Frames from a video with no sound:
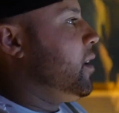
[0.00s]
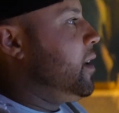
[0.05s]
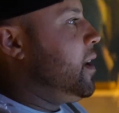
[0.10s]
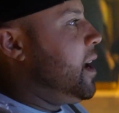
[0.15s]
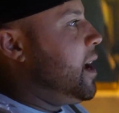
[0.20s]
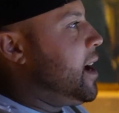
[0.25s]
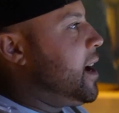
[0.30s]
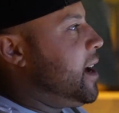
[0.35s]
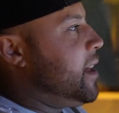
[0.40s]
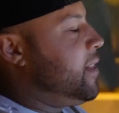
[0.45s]

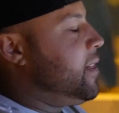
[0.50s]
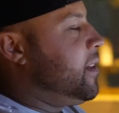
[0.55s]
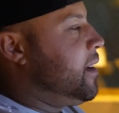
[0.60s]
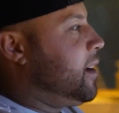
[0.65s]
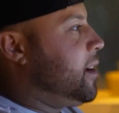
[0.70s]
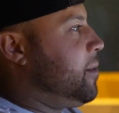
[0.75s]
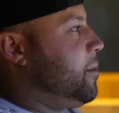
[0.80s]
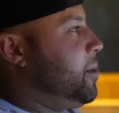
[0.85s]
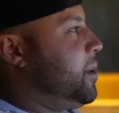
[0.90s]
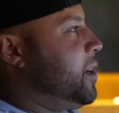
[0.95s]
Yeah, I
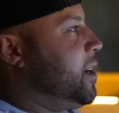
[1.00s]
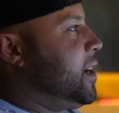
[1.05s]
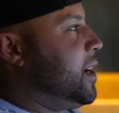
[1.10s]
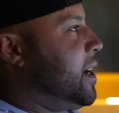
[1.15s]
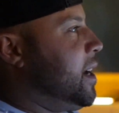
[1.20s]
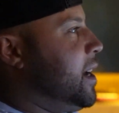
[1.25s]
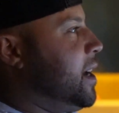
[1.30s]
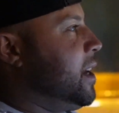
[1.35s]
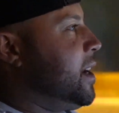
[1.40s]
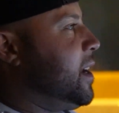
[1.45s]
think
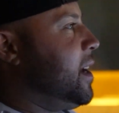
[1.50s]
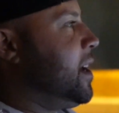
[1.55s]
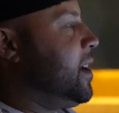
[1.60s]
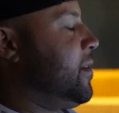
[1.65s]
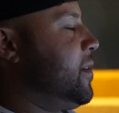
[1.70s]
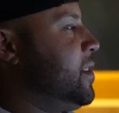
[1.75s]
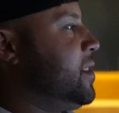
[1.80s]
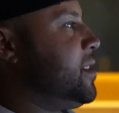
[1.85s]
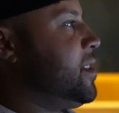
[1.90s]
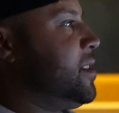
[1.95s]
I
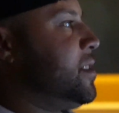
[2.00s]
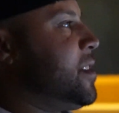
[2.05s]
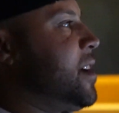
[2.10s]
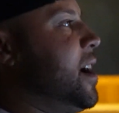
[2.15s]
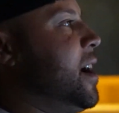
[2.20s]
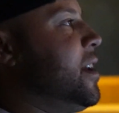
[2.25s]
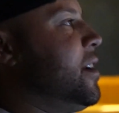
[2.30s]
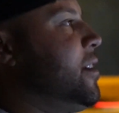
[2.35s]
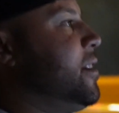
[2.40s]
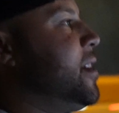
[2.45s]
have this
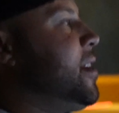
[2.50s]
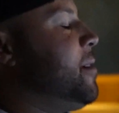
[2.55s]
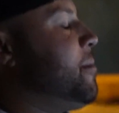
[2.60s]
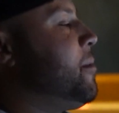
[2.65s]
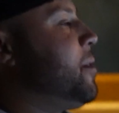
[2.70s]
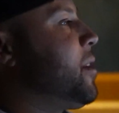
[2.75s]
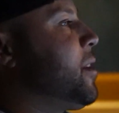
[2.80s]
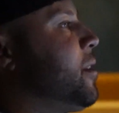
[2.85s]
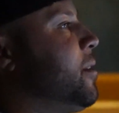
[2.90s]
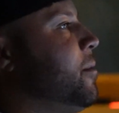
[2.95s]
designer that I'm
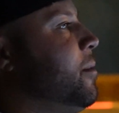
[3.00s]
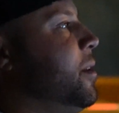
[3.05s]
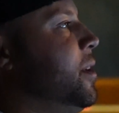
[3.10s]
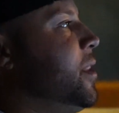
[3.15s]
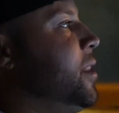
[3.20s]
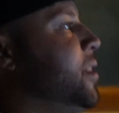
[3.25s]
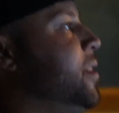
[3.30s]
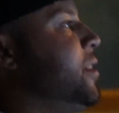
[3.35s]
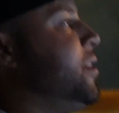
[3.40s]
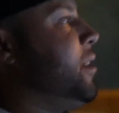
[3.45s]
working
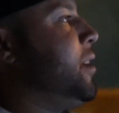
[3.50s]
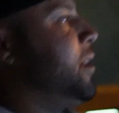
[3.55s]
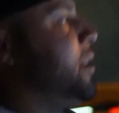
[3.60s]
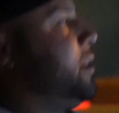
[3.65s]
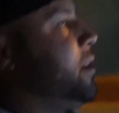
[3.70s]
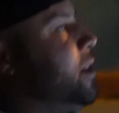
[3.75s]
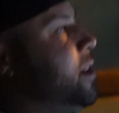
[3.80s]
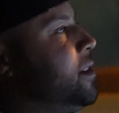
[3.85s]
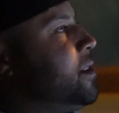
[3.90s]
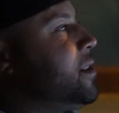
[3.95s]
with,
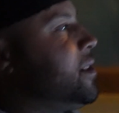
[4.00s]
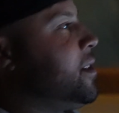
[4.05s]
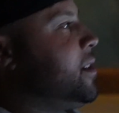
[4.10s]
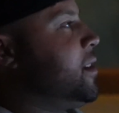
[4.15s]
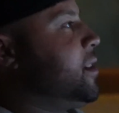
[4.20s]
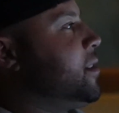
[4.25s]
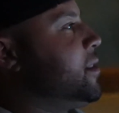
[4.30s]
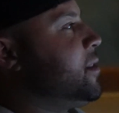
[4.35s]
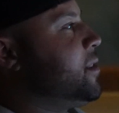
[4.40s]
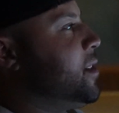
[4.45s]

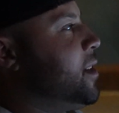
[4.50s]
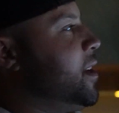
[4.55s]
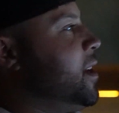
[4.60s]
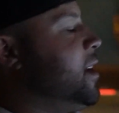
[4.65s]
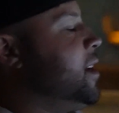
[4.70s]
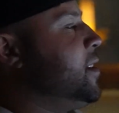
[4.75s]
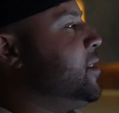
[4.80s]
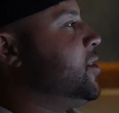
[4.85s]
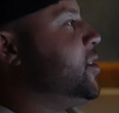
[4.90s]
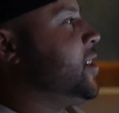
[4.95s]
Lisa,
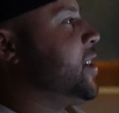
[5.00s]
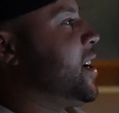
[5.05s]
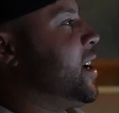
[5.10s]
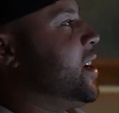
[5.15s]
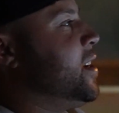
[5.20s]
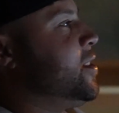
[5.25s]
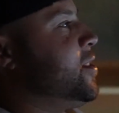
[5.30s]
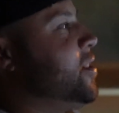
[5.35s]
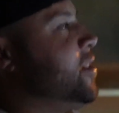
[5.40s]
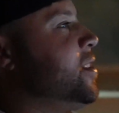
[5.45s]
and she
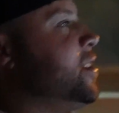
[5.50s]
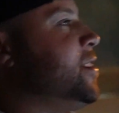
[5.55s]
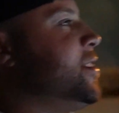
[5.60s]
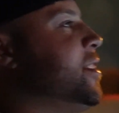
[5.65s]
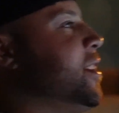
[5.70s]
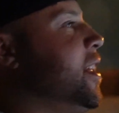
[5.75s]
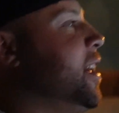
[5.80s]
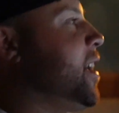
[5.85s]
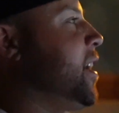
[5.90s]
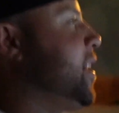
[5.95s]
kind of turned into
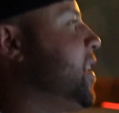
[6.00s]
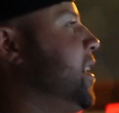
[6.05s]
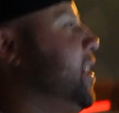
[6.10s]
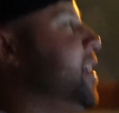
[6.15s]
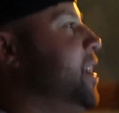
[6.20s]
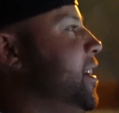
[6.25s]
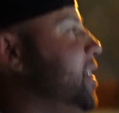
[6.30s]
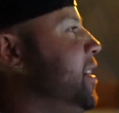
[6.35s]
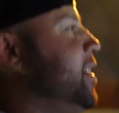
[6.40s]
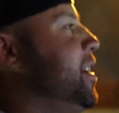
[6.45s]
like
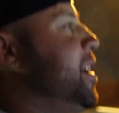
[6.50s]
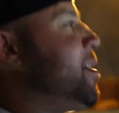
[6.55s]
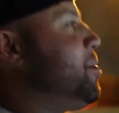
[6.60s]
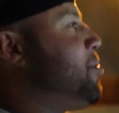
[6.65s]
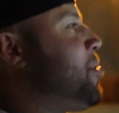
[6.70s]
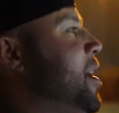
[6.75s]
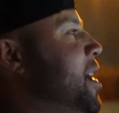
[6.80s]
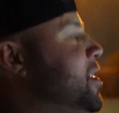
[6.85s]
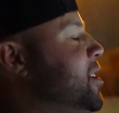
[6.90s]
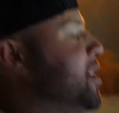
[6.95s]
a
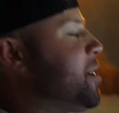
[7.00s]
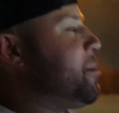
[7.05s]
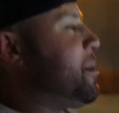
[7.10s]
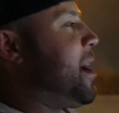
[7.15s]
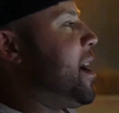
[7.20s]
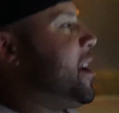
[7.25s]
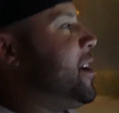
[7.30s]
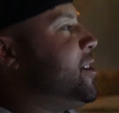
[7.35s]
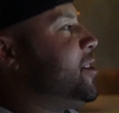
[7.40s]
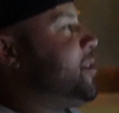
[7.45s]
project
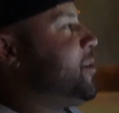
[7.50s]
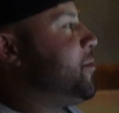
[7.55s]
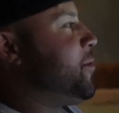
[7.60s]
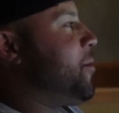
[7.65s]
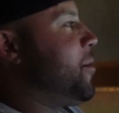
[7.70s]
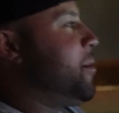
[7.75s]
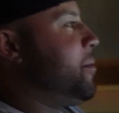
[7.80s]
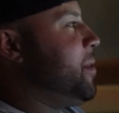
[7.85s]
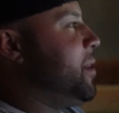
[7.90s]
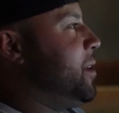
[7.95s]
manager
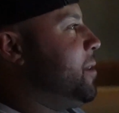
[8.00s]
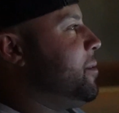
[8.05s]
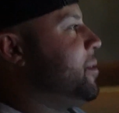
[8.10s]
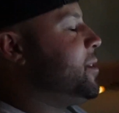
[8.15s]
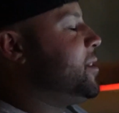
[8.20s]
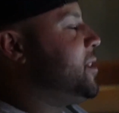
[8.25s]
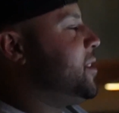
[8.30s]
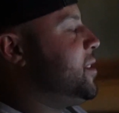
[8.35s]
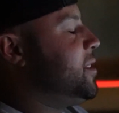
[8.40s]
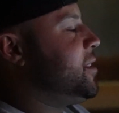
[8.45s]
for me,
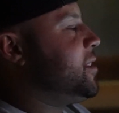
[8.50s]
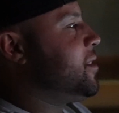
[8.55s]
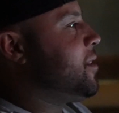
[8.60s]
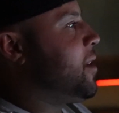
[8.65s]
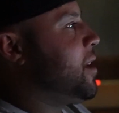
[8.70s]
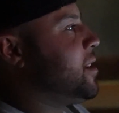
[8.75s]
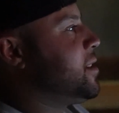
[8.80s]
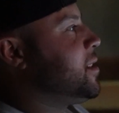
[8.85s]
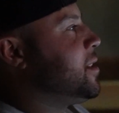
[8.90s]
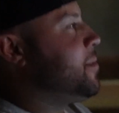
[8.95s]
which is
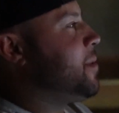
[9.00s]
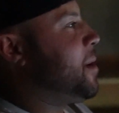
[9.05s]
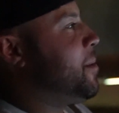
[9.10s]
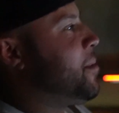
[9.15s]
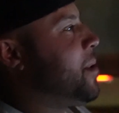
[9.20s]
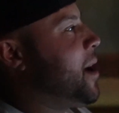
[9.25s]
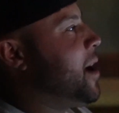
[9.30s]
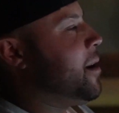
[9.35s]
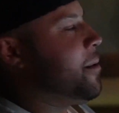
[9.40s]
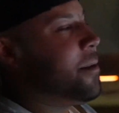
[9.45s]
awesome. I
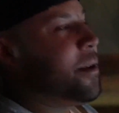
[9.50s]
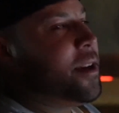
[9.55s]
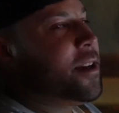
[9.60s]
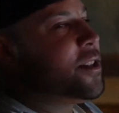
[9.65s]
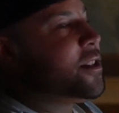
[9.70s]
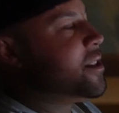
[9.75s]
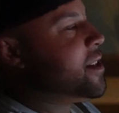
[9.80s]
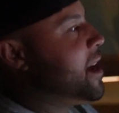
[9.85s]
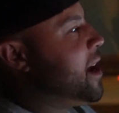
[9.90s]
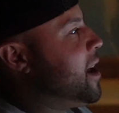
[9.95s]
probably would have
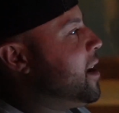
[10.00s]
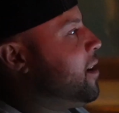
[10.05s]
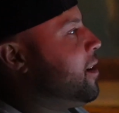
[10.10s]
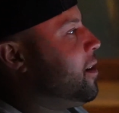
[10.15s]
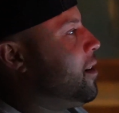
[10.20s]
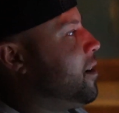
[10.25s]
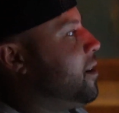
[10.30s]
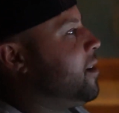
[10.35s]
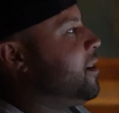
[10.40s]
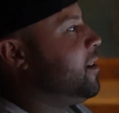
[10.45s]
just had
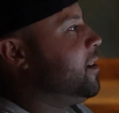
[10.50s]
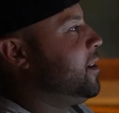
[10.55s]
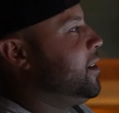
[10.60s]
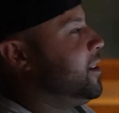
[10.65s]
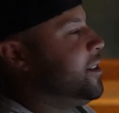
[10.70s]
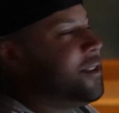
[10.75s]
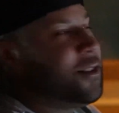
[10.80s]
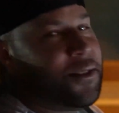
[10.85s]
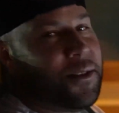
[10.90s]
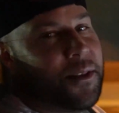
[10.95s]
her
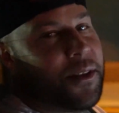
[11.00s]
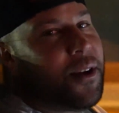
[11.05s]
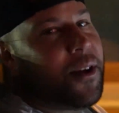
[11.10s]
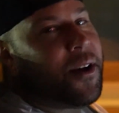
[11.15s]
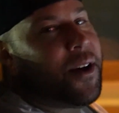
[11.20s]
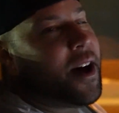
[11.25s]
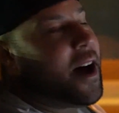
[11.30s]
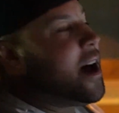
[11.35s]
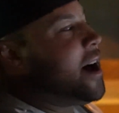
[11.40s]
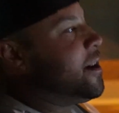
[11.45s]
do the
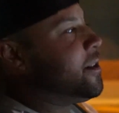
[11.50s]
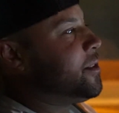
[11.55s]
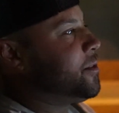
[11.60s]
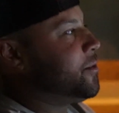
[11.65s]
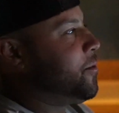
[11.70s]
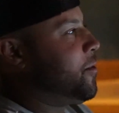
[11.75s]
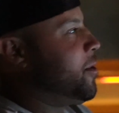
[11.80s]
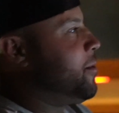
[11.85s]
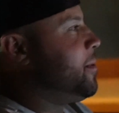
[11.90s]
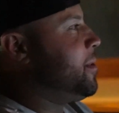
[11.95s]
whole house for me.